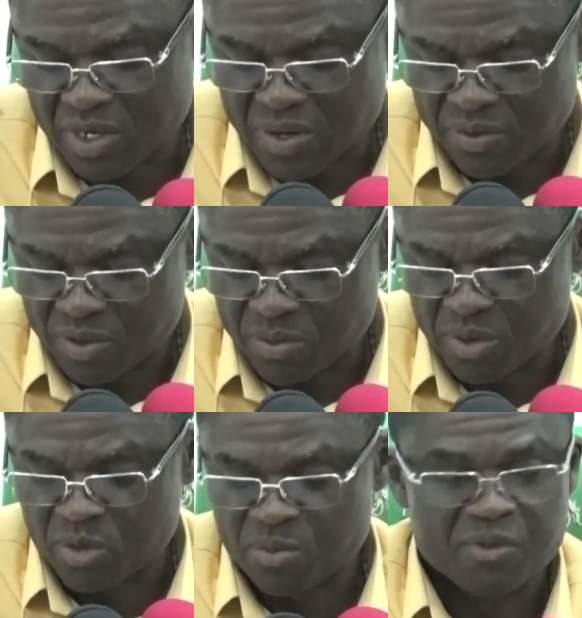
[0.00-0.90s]
that was
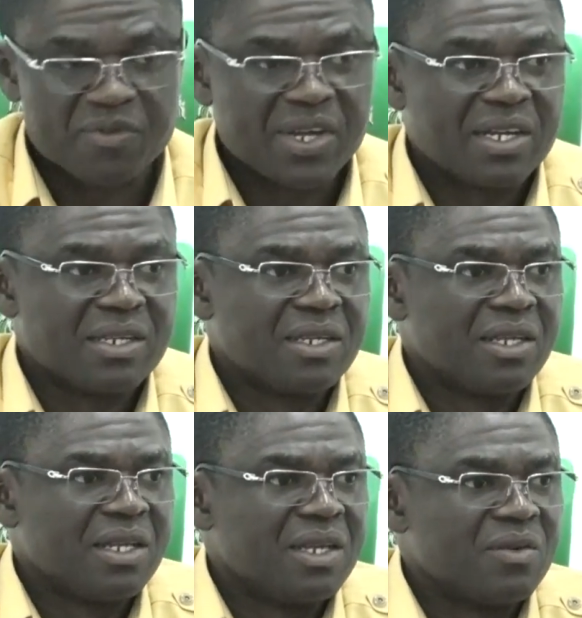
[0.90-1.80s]
supposed to provide,
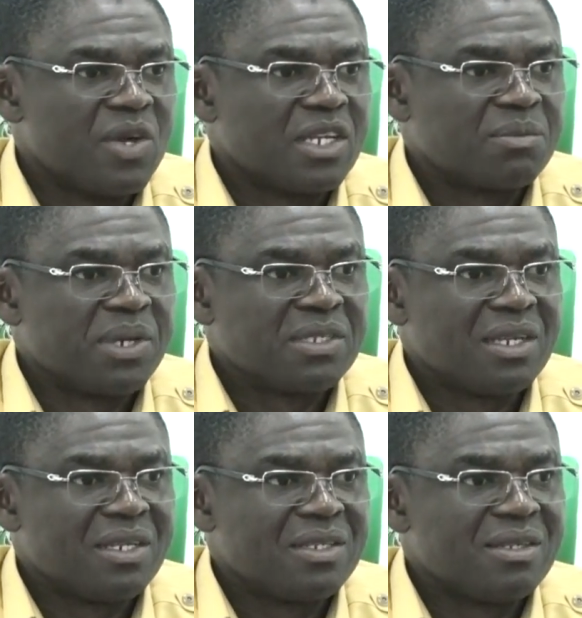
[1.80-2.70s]
we
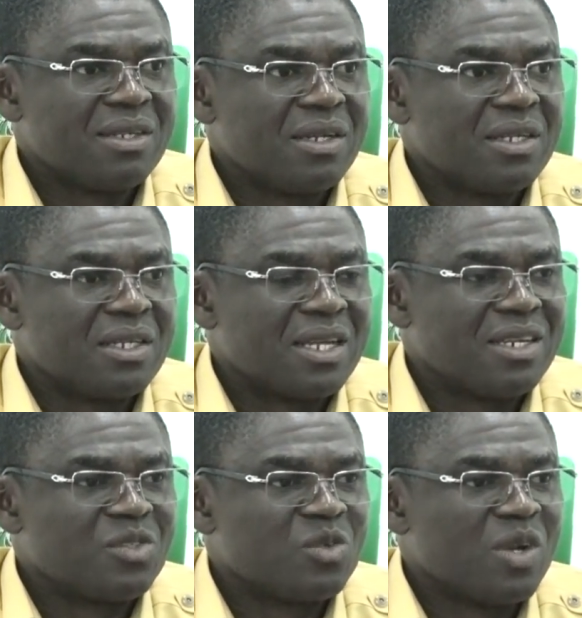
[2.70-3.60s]
expected that
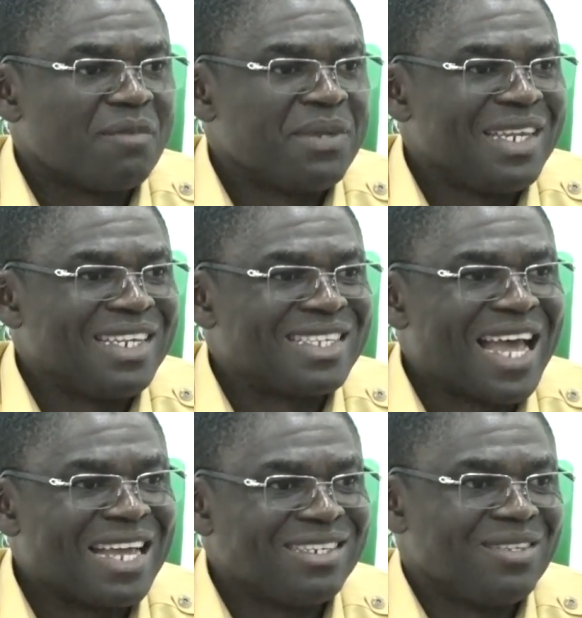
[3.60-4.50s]
there should have been a
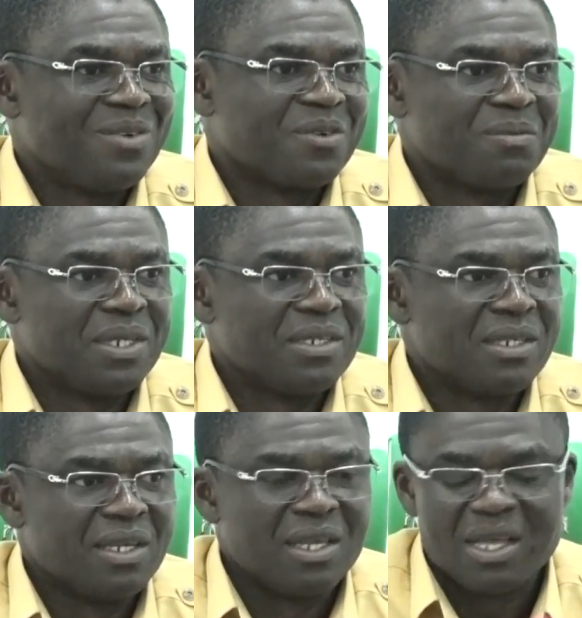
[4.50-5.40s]
tidy document.
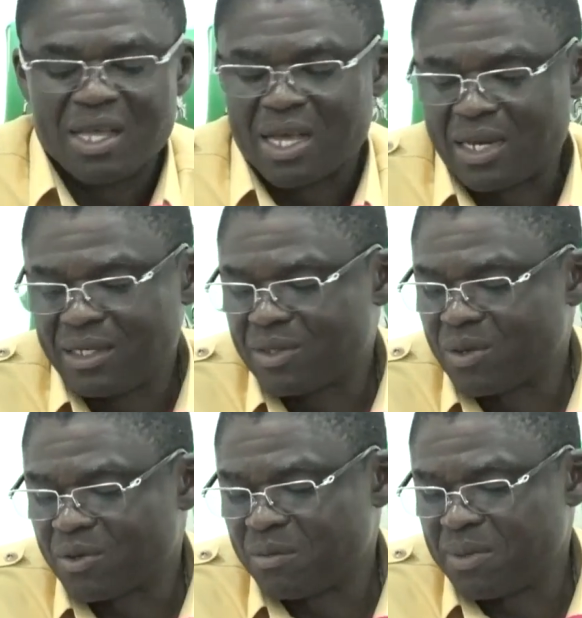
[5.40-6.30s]
And this
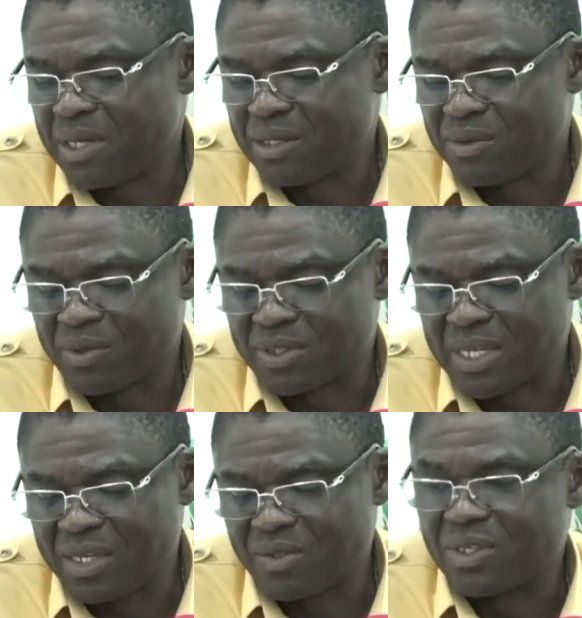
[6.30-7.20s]
document was
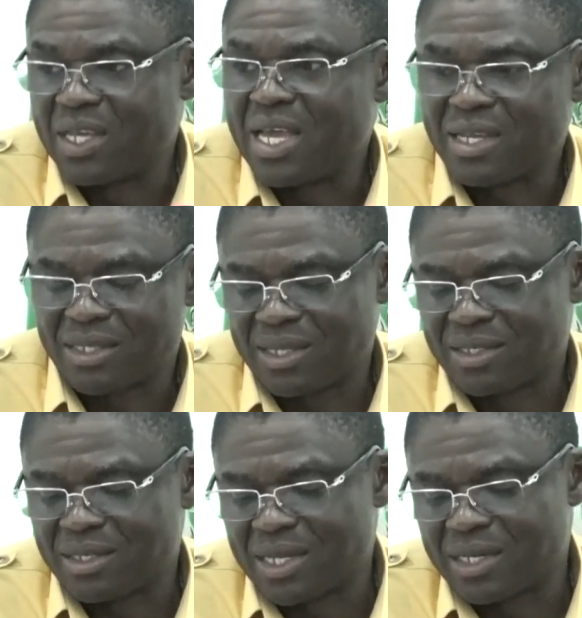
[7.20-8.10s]
signed to the
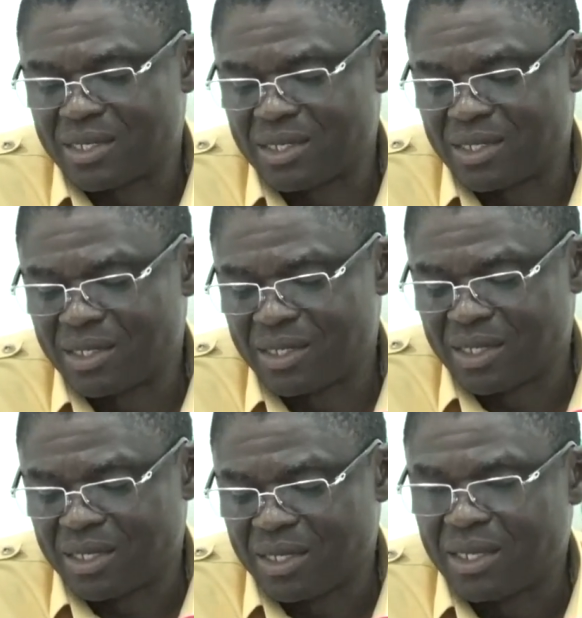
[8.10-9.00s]
extent that
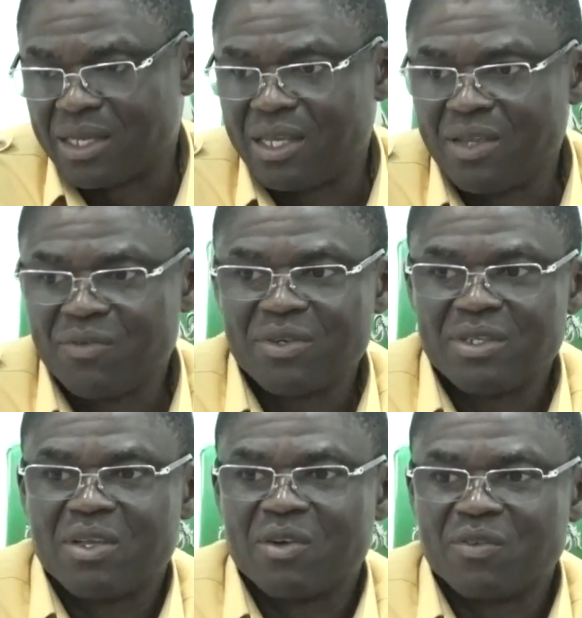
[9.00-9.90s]
even
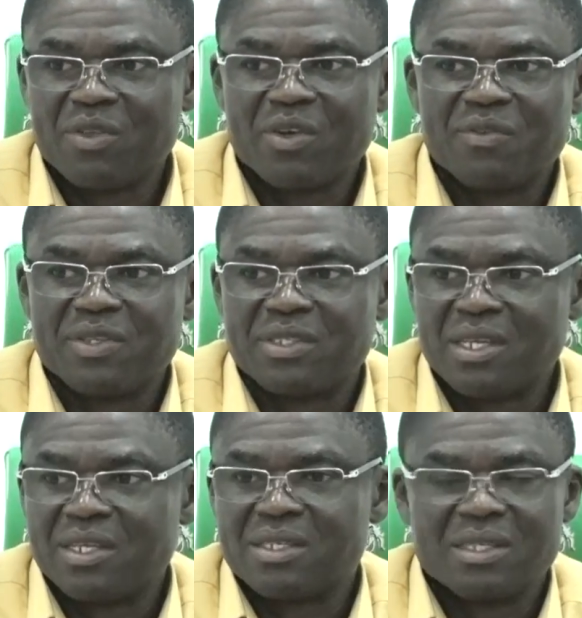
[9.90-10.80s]
the governor of the
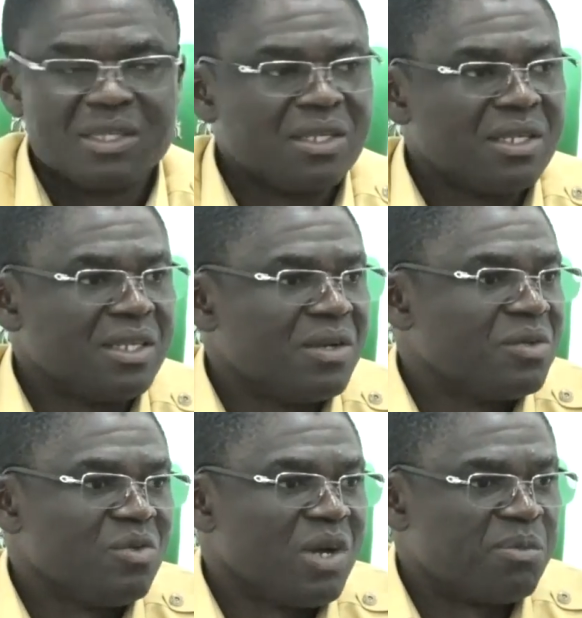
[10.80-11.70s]
state, there
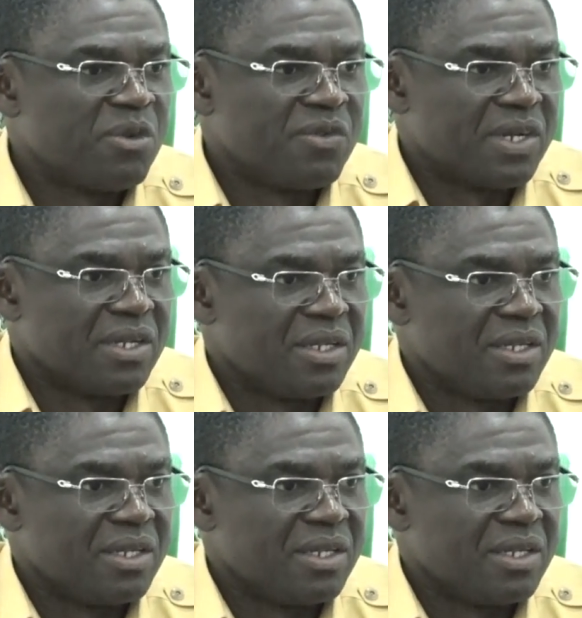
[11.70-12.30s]
was no approval.